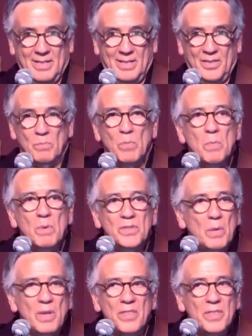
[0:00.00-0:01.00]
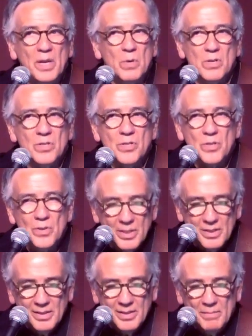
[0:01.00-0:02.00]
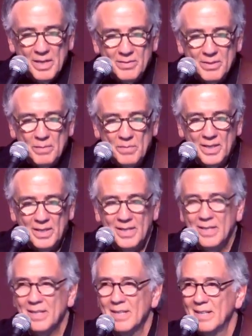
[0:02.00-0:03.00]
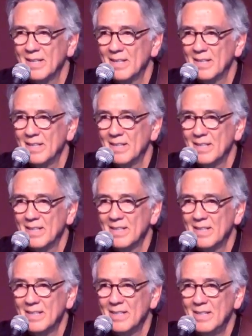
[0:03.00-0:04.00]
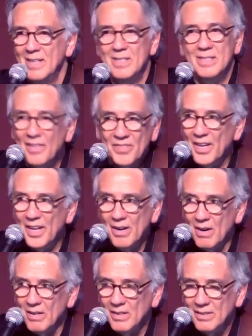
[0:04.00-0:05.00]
the moment that we think we're certain about something, he's not there.